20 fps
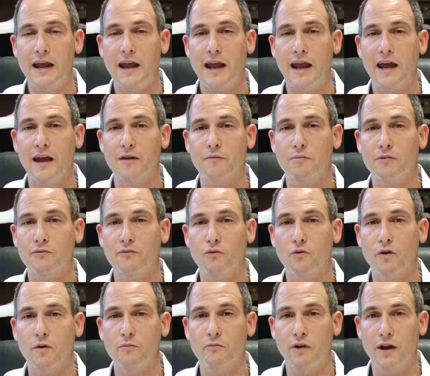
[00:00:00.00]
and
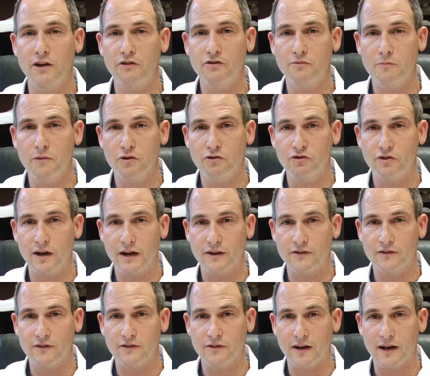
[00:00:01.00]
perform range of motion
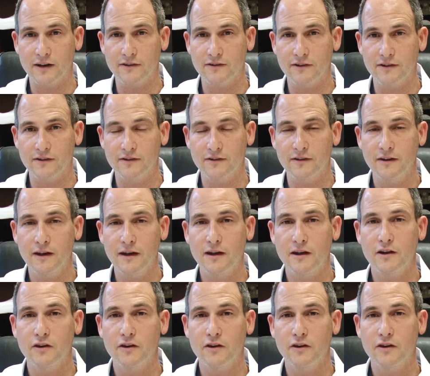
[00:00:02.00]
exercises